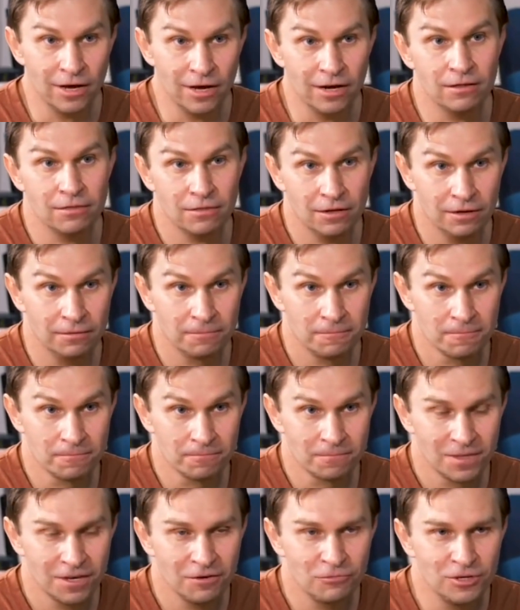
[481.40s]
do anything.
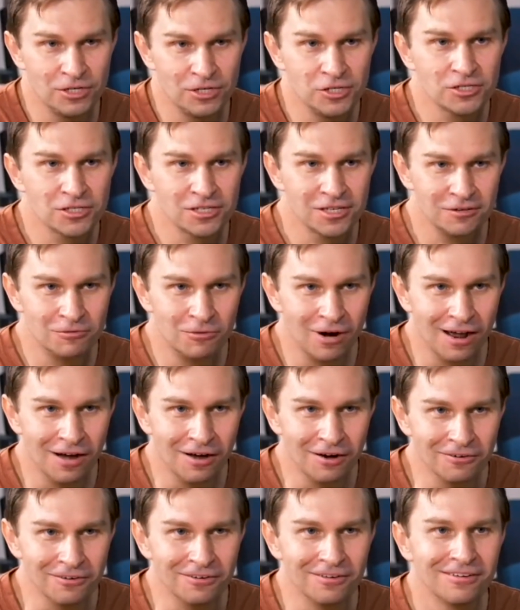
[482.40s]
If we just sit right.
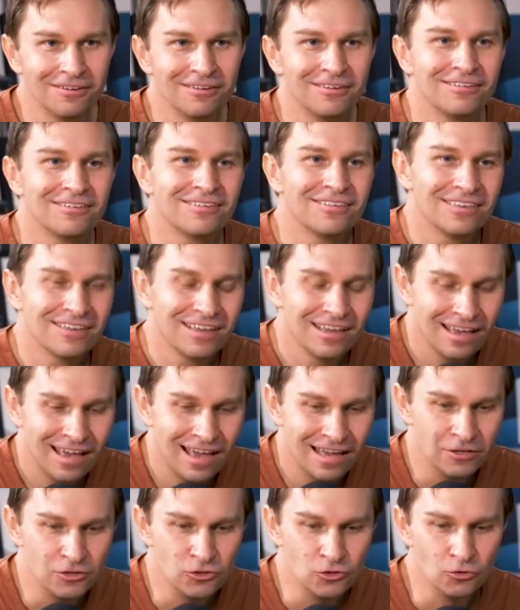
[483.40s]
around
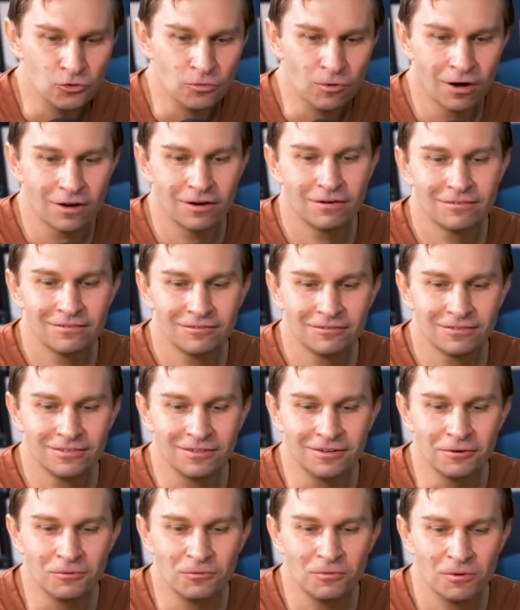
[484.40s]
and do what
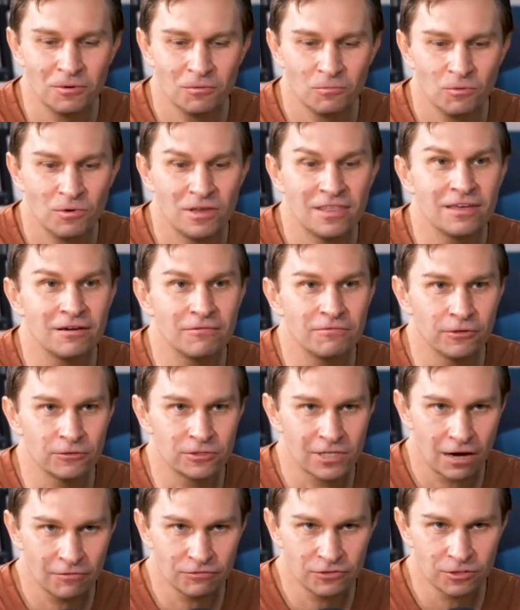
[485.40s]
you know we think
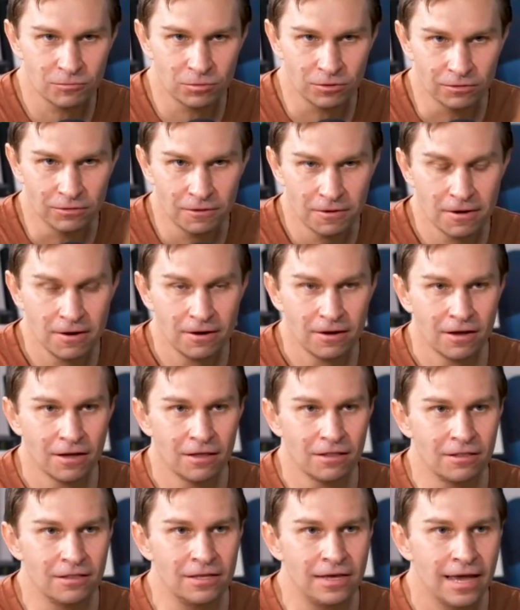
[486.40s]
feels comfortable,
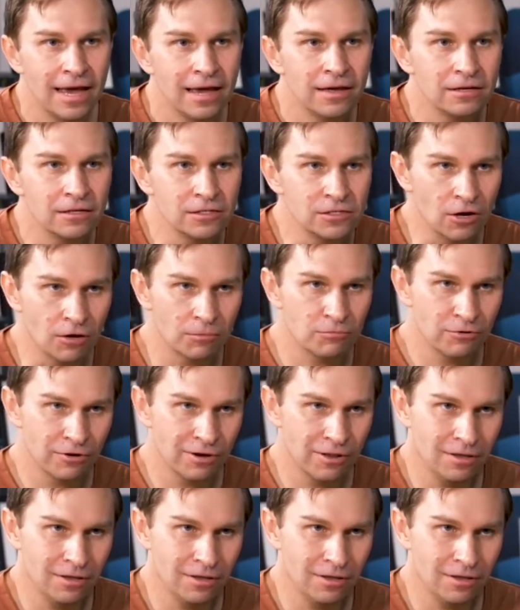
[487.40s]
the end is not